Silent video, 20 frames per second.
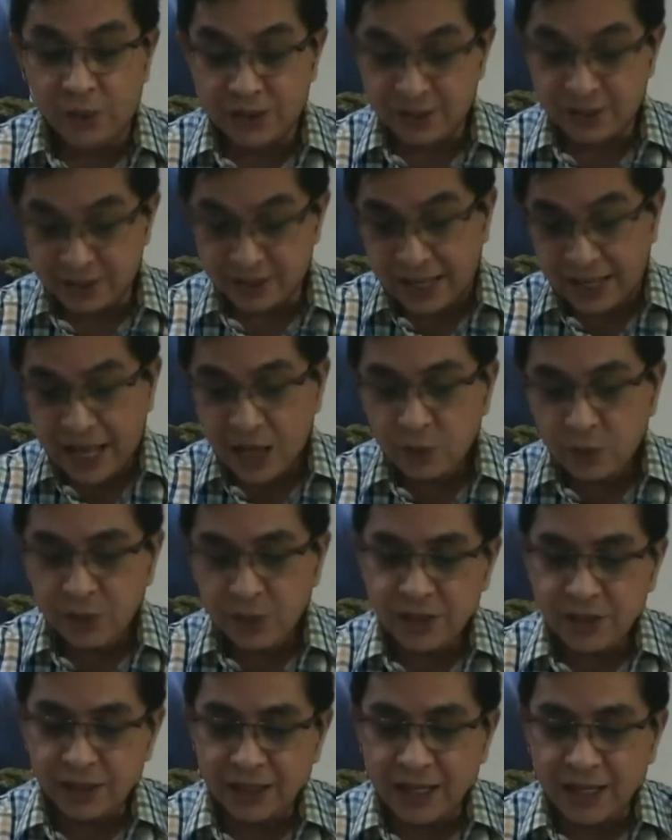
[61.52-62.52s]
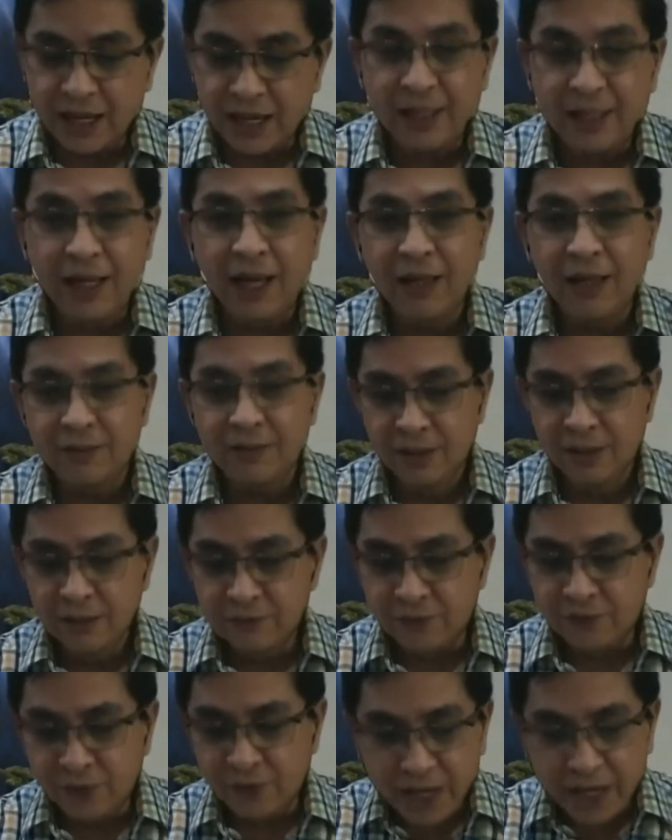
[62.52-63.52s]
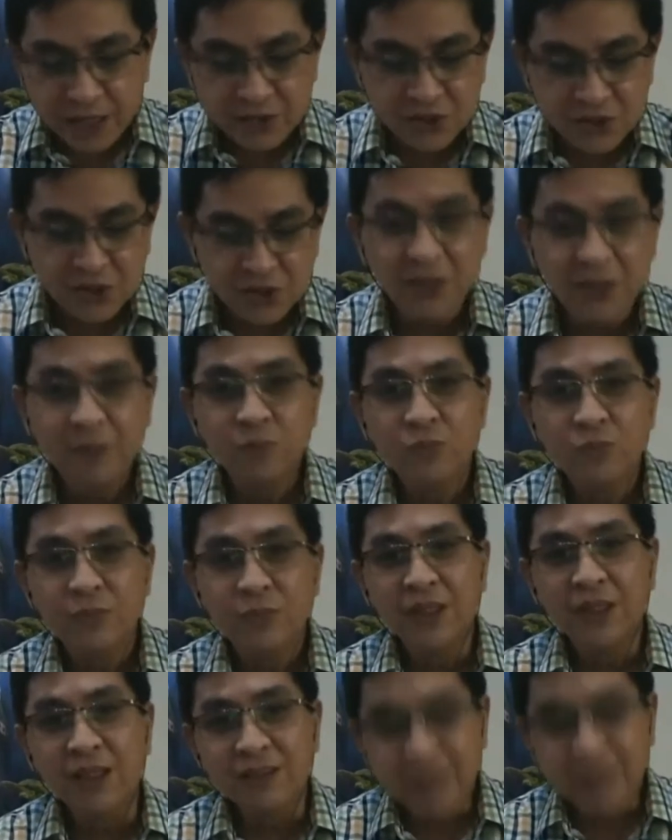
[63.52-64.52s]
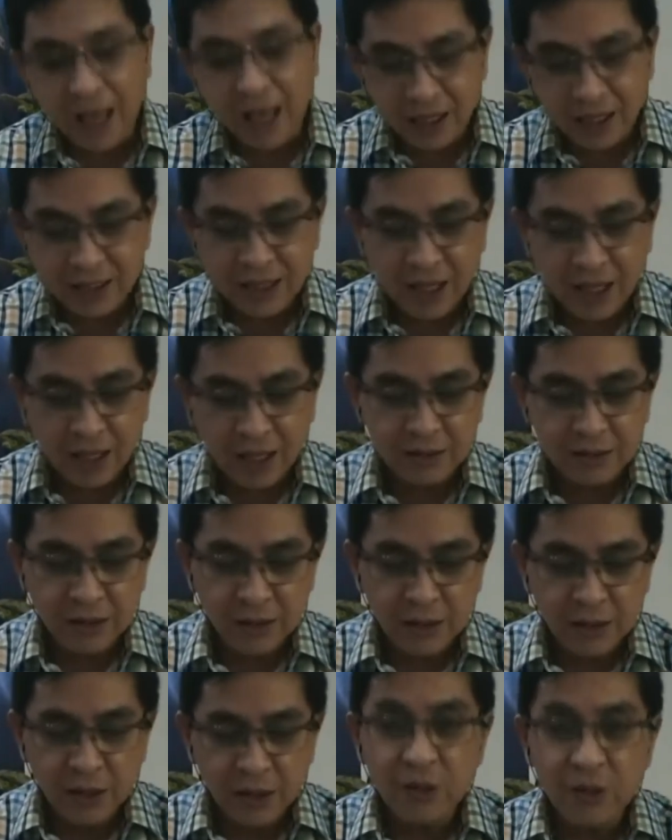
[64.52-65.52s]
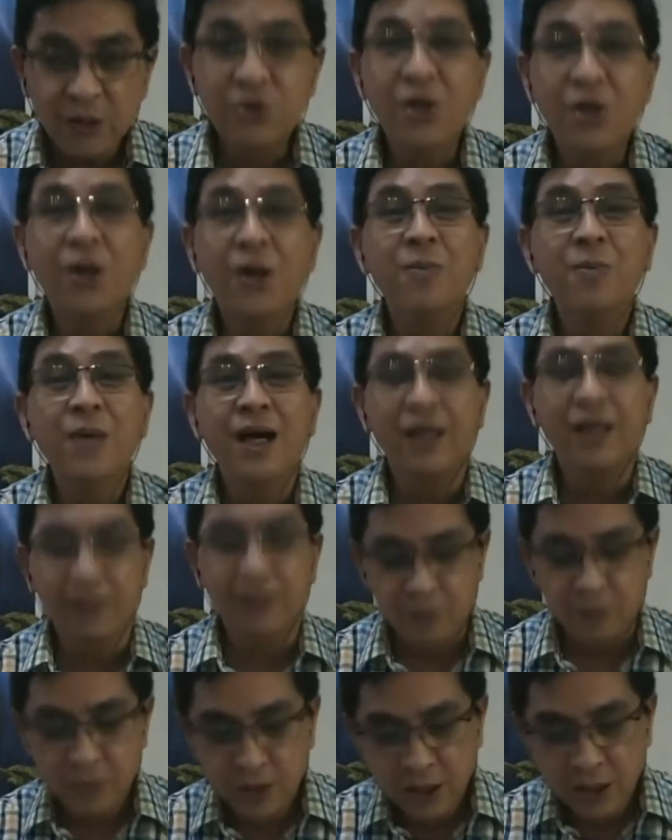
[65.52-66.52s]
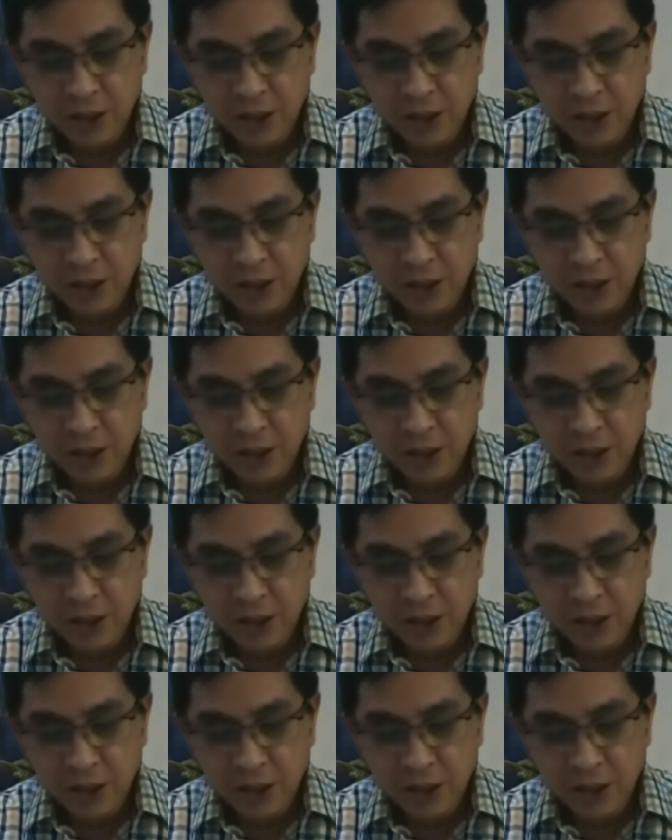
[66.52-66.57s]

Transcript: is the language in Ghana, French, Italian, German,